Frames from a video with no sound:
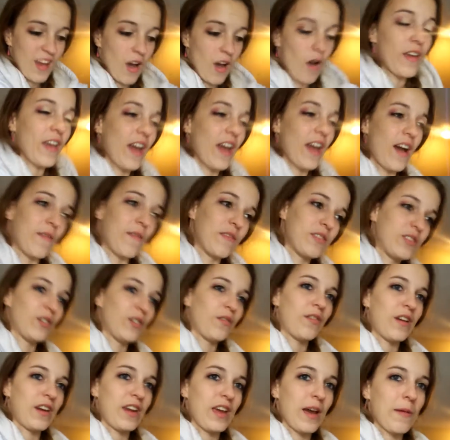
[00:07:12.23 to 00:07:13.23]
Oh yeah, it was so
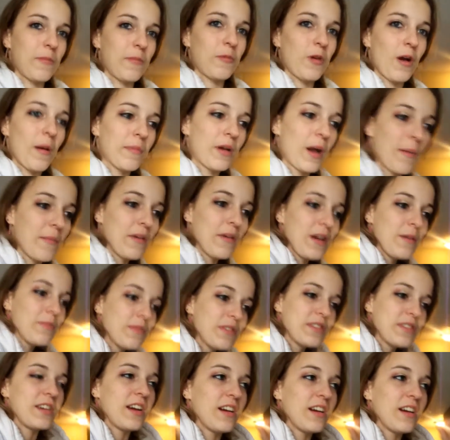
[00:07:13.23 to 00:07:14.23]
funny. I'm coming up the
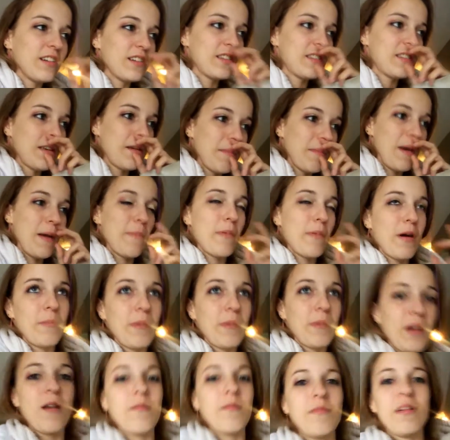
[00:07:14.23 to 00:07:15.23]
stairs in my
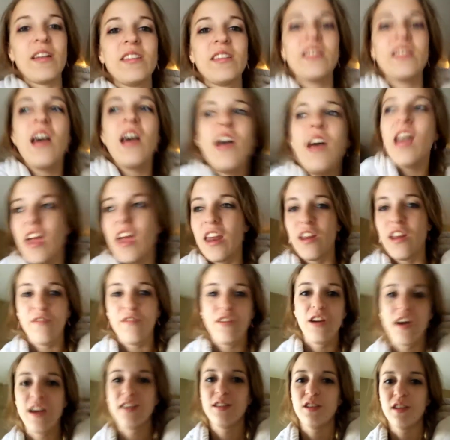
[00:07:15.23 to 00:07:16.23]
apartment complex, and if you
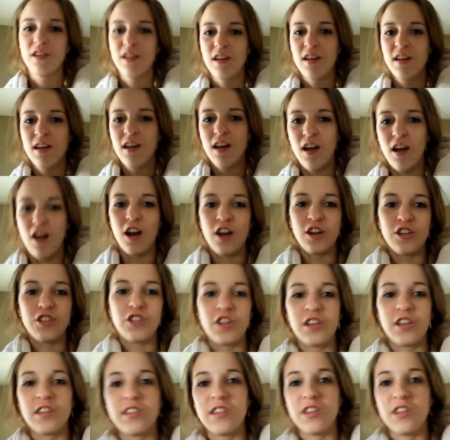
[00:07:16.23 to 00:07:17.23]
guys are
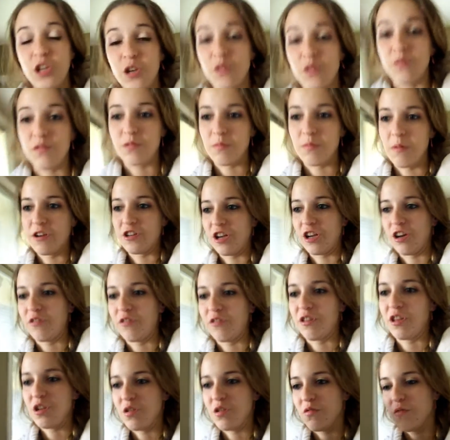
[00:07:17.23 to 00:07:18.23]
just new to my channel,
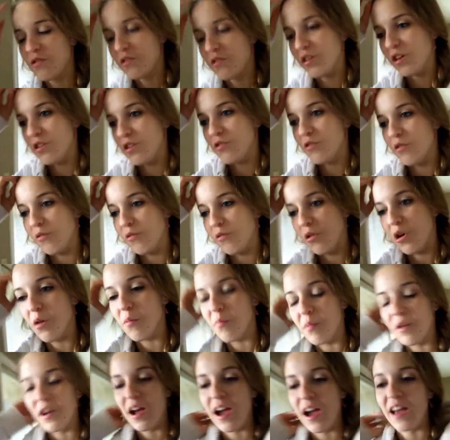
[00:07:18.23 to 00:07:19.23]
then you don't know,
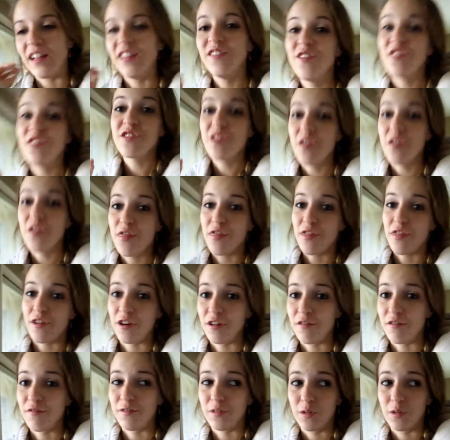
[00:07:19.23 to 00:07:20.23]
but I live on the
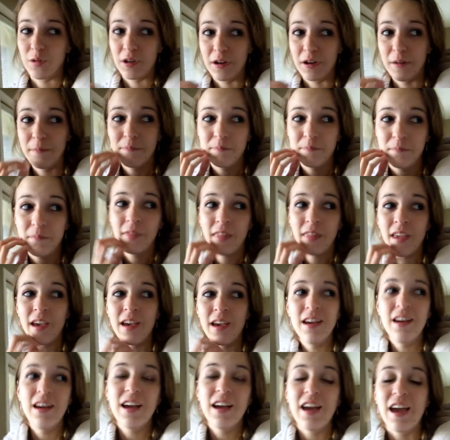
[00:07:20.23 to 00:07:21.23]
3rd floor,
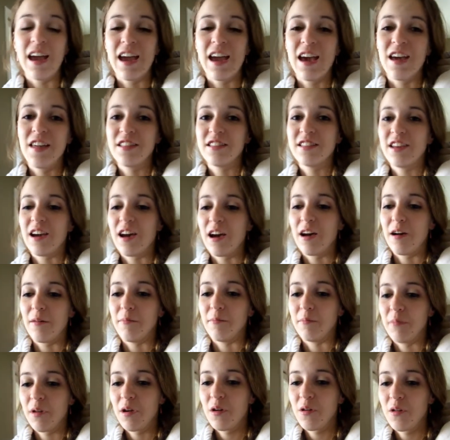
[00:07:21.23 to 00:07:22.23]
and
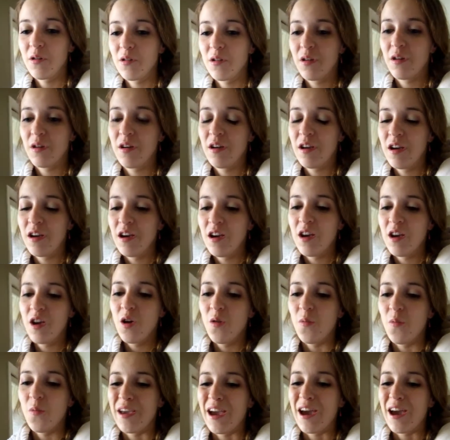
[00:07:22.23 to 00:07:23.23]

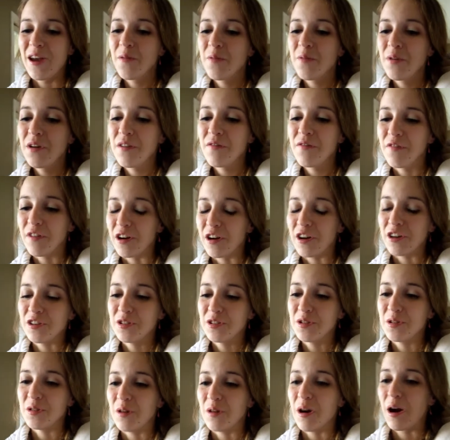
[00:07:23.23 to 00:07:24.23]
we kind of refer
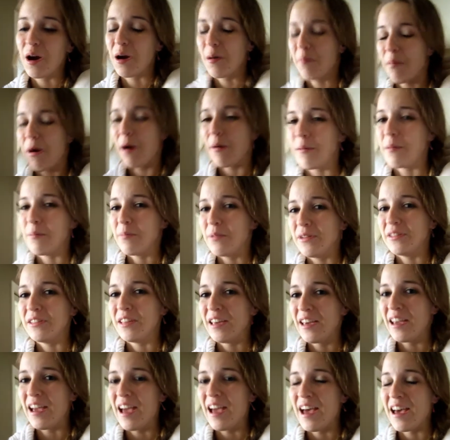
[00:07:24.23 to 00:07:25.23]
to our apartment
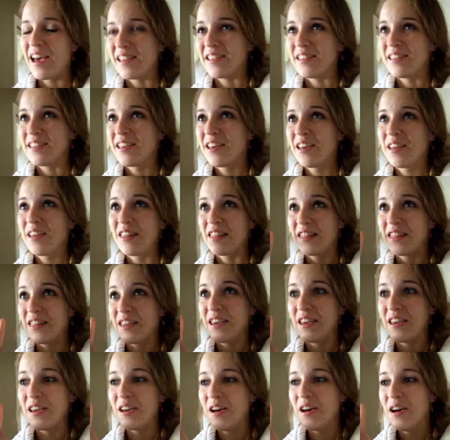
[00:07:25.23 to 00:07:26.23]
building as
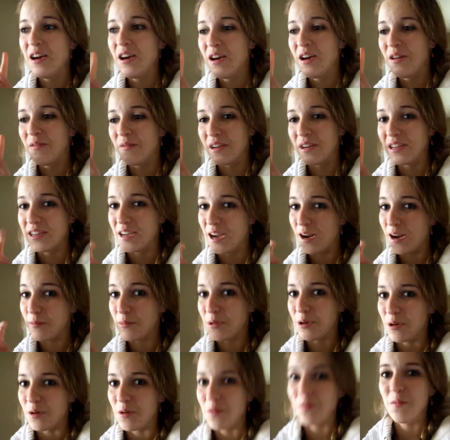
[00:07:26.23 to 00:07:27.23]
the
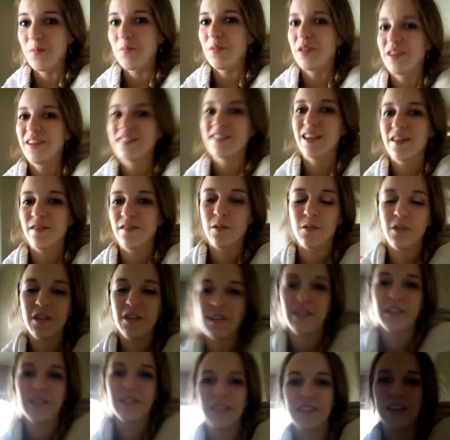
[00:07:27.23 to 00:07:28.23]
retirement home, because
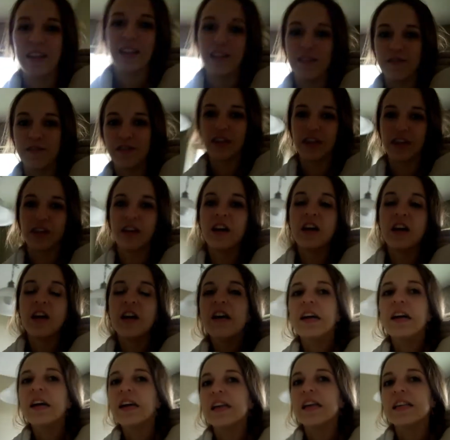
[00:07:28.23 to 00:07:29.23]
everyone that lives here
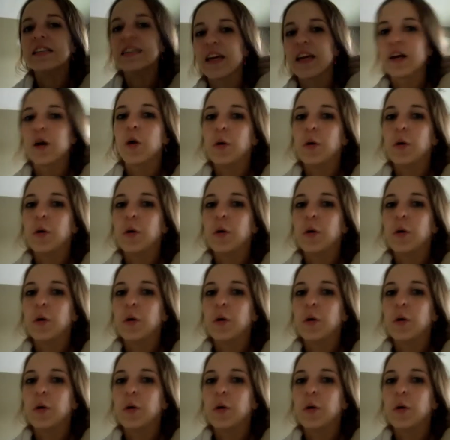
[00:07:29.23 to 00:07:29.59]
is, like,